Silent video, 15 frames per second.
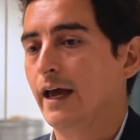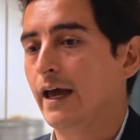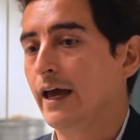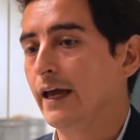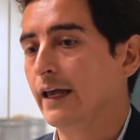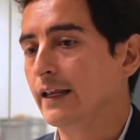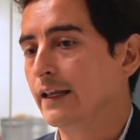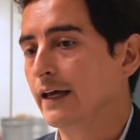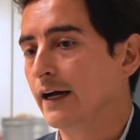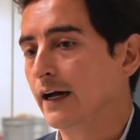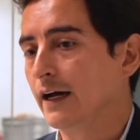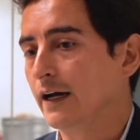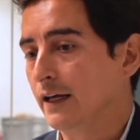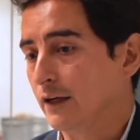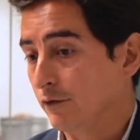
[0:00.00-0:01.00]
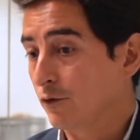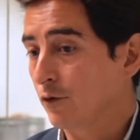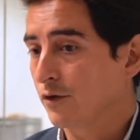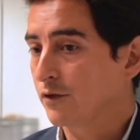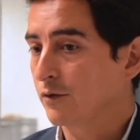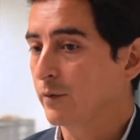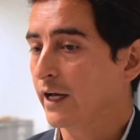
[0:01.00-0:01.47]
And of
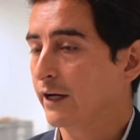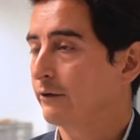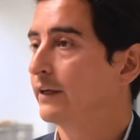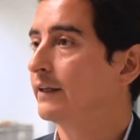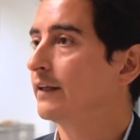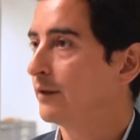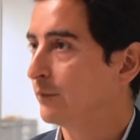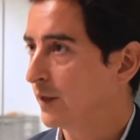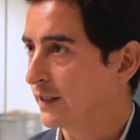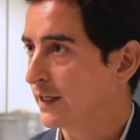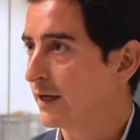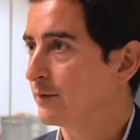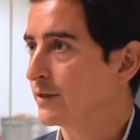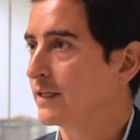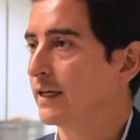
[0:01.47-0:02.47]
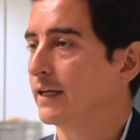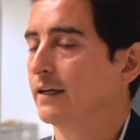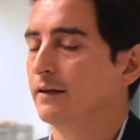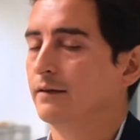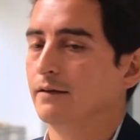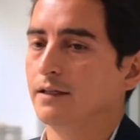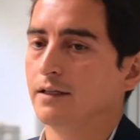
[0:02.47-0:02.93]
course, to be accredited by the
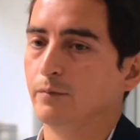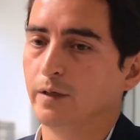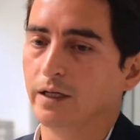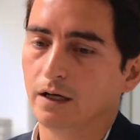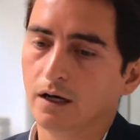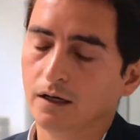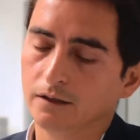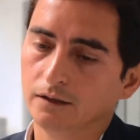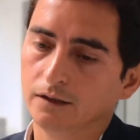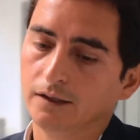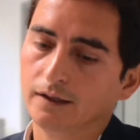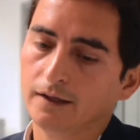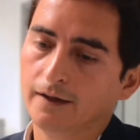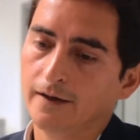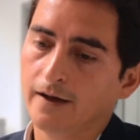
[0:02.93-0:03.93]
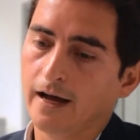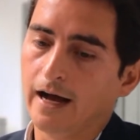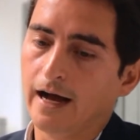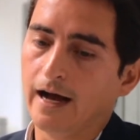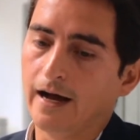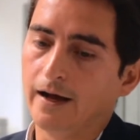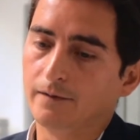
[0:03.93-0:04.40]
MSA is a big honor,
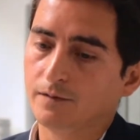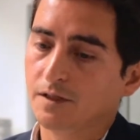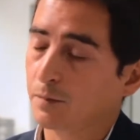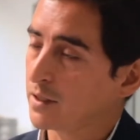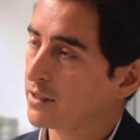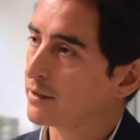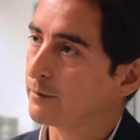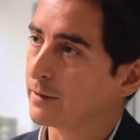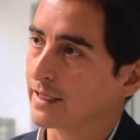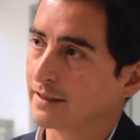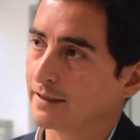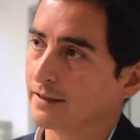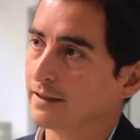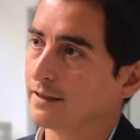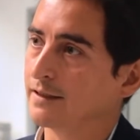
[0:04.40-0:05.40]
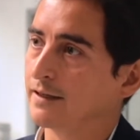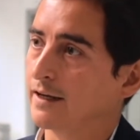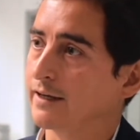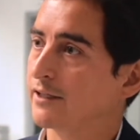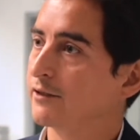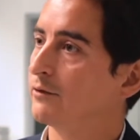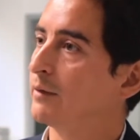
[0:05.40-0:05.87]
especially because this is an
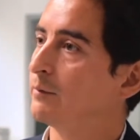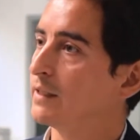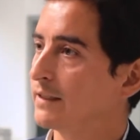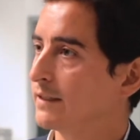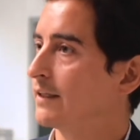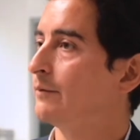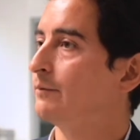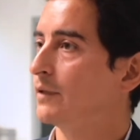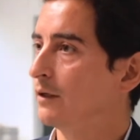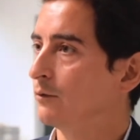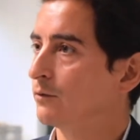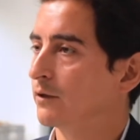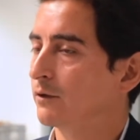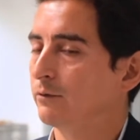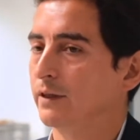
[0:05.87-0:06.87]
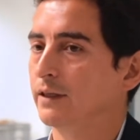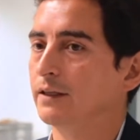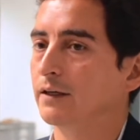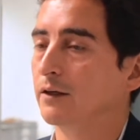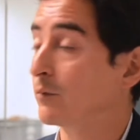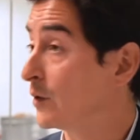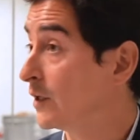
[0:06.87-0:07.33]
extremely esteemed award within
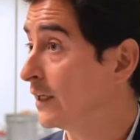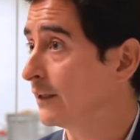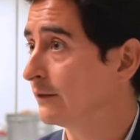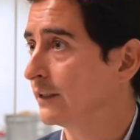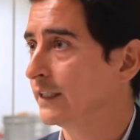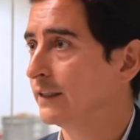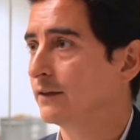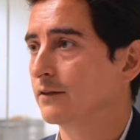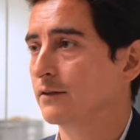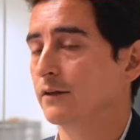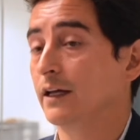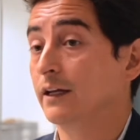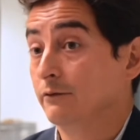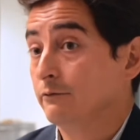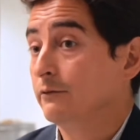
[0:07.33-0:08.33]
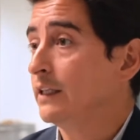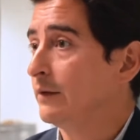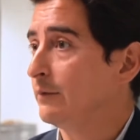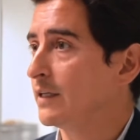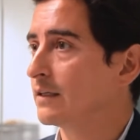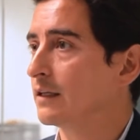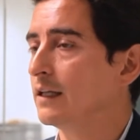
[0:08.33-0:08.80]
the community, right? So that really
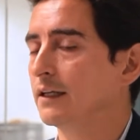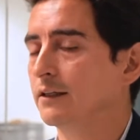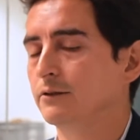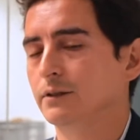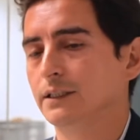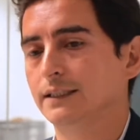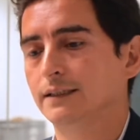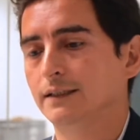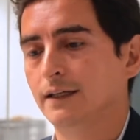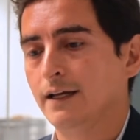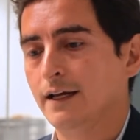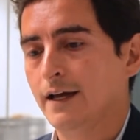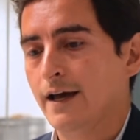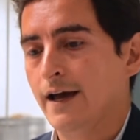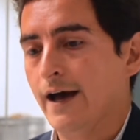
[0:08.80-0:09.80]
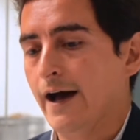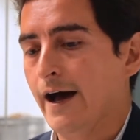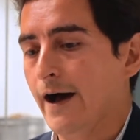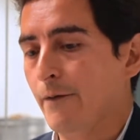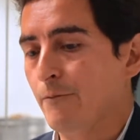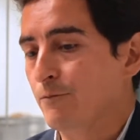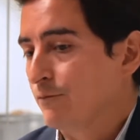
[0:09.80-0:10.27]
means a lot to us.
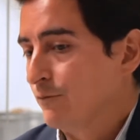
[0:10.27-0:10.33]
I